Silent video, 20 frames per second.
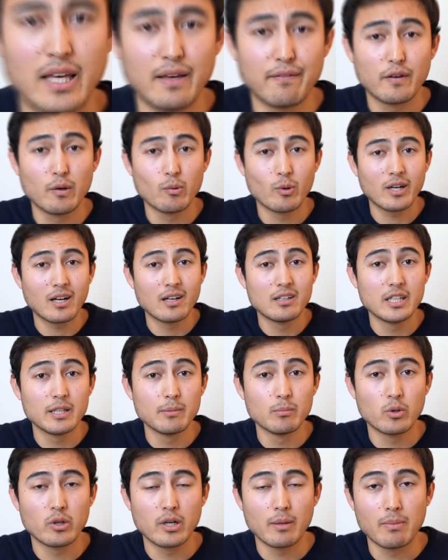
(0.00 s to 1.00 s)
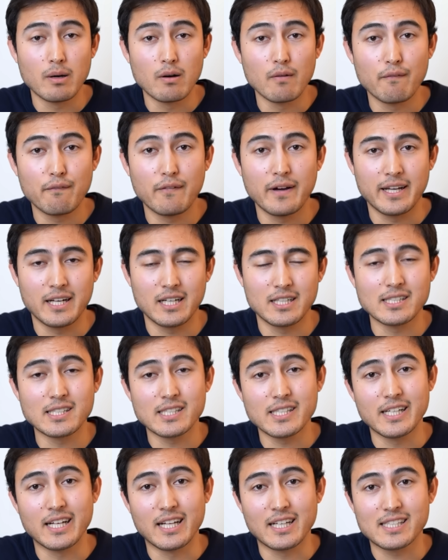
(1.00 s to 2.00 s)
If you want to learn more about
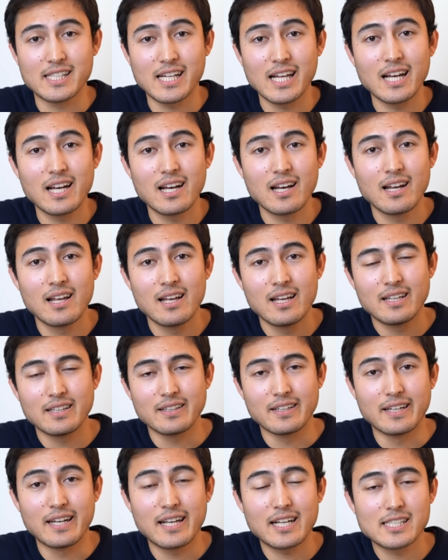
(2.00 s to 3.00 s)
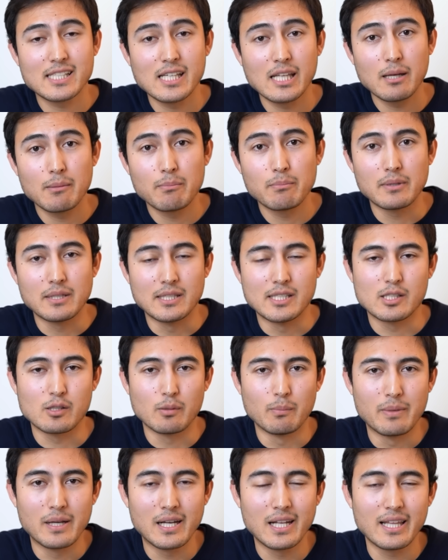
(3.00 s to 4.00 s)
finance in Excel, the next step is to
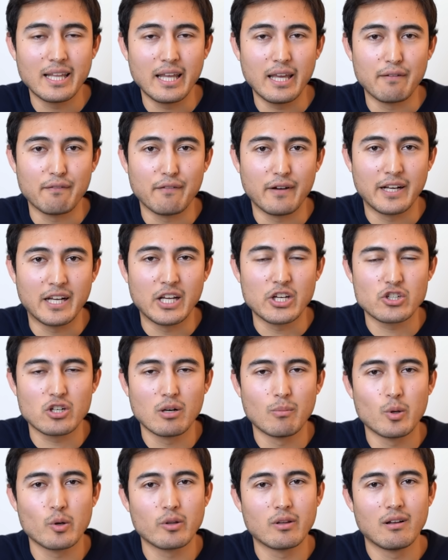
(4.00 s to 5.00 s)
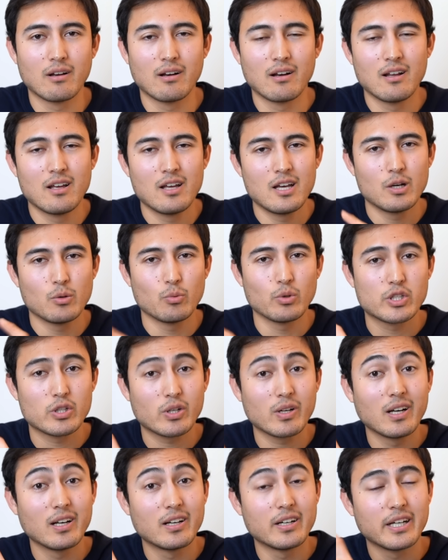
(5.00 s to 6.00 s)
build a financial model, which
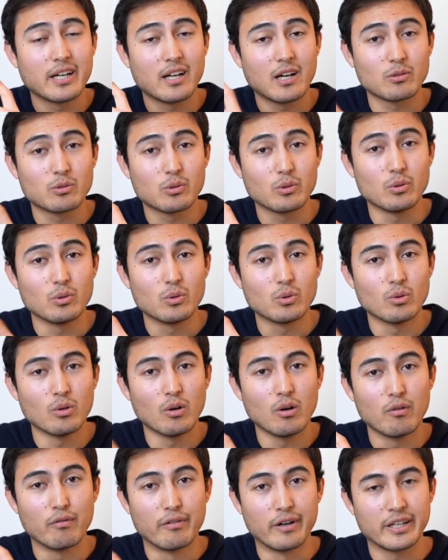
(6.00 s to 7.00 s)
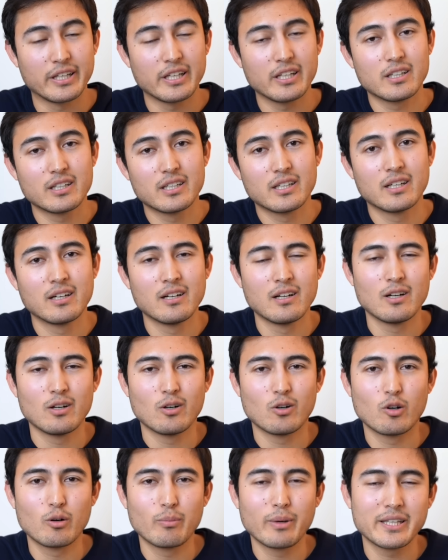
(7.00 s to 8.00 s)
you can learn how to do over here
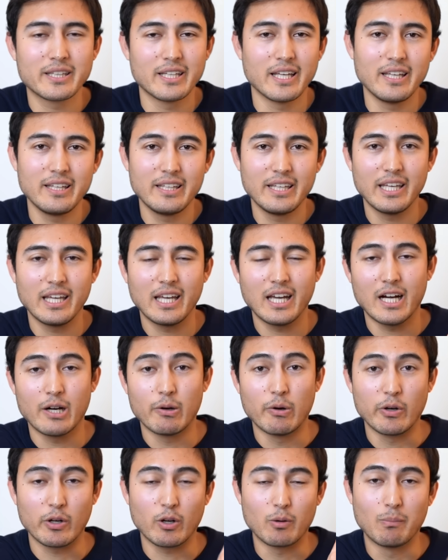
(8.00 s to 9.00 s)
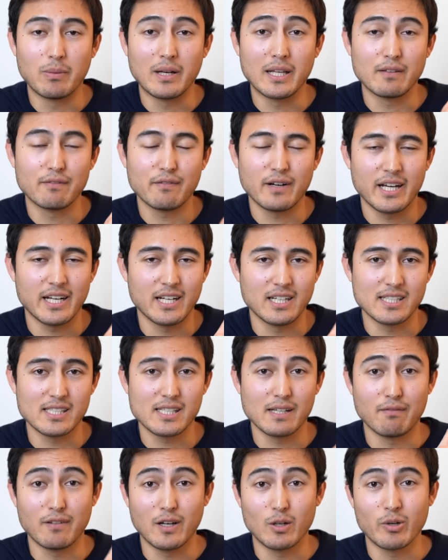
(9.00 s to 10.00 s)
or by taking our complete finance
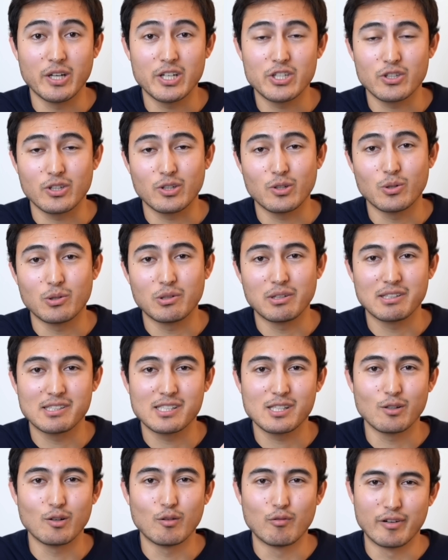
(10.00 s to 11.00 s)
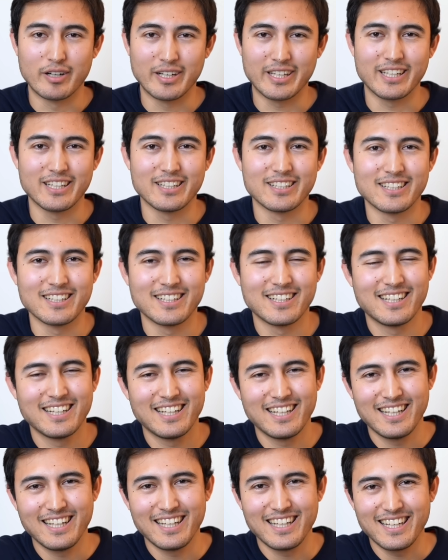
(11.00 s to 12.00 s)
and valuation course over here.
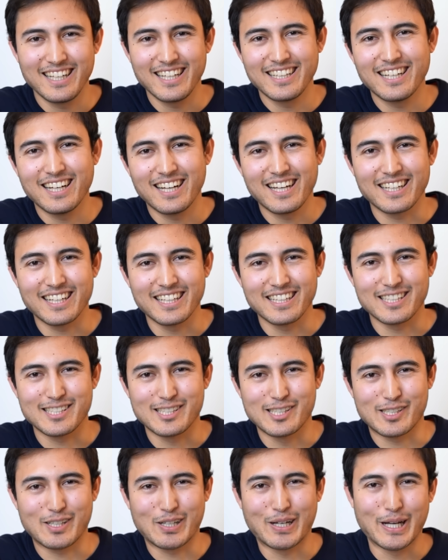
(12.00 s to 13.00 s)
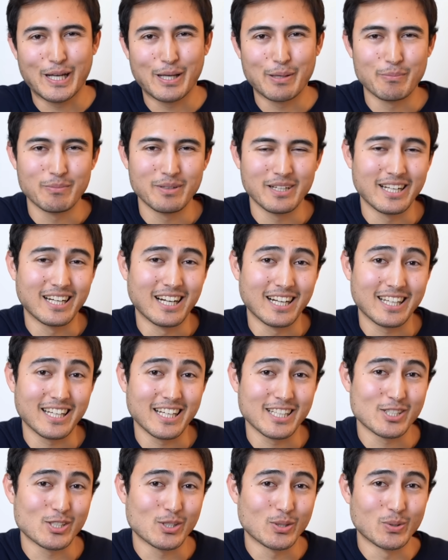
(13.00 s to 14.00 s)
Hit the like and subscribe, and I'll
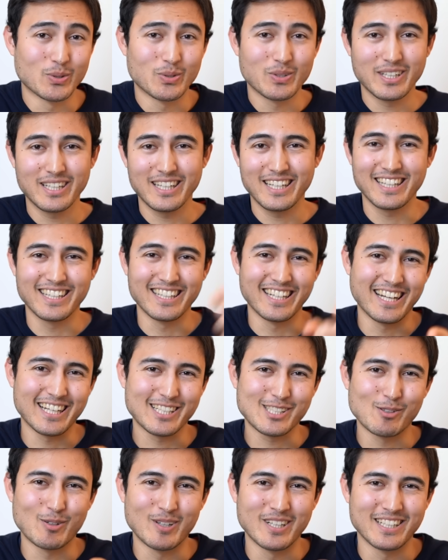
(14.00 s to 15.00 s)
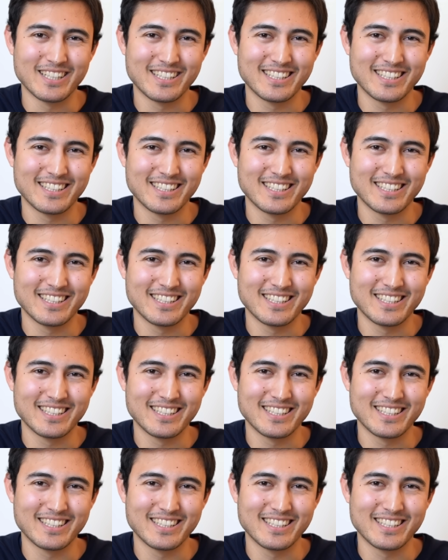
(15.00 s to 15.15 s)
catch you in the next one.